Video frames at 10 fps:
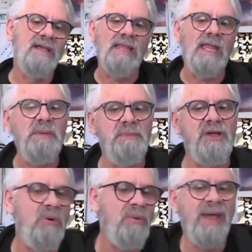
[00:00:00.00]
A lot of people
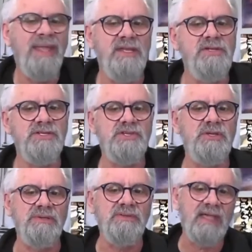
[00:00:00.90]
go, well, why didn't you just
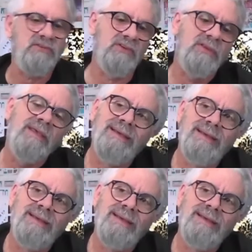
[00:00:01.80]
shoot in Texas?